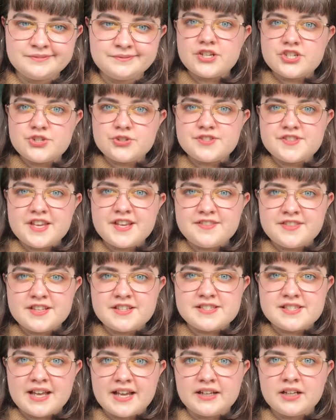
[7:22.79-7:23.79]
She'll say
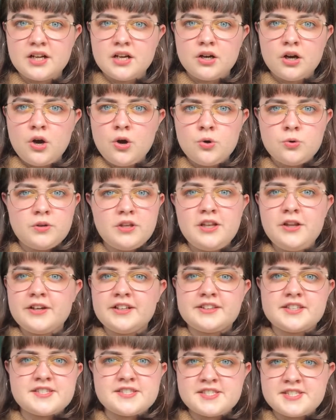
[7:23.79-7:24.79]
things like, oh, look
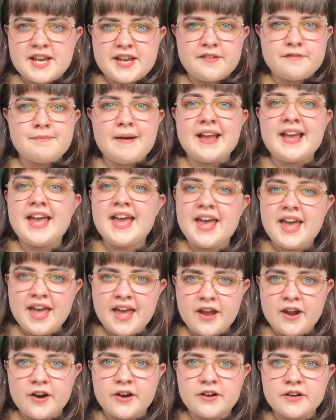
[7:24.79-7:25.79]
at the state of my
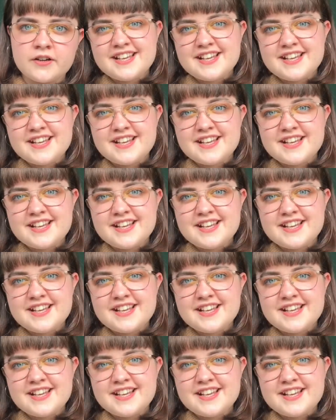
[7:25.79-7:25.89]
hair.